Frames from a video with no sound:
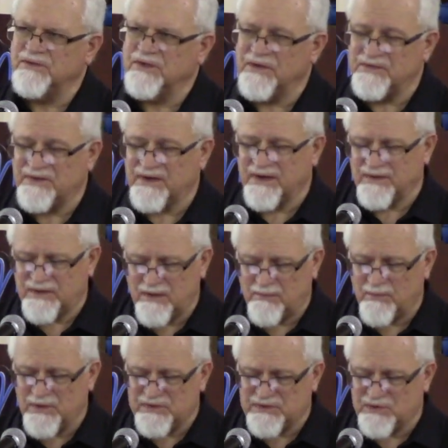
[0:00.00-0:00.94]
So the second
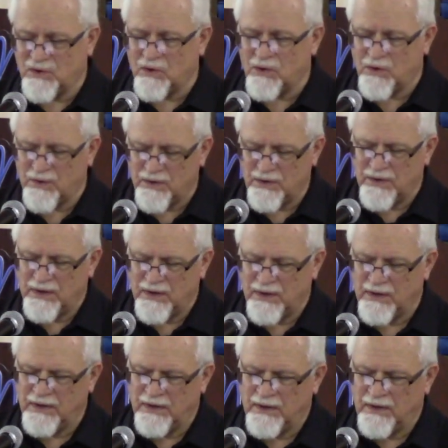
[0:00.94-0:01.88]
time I saw her,
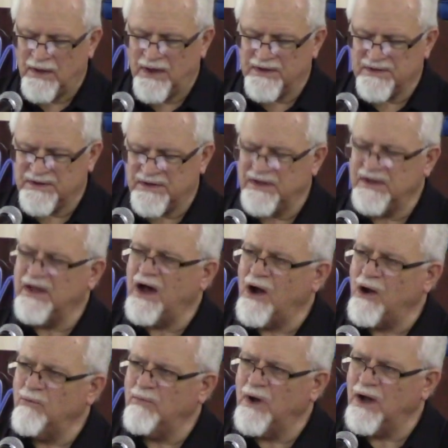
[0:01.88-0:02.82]
I said, Ni
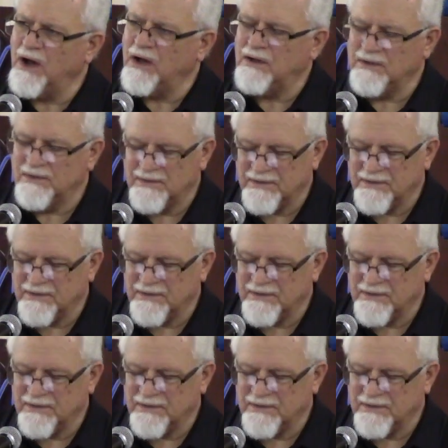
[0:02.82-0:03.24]
hao ma.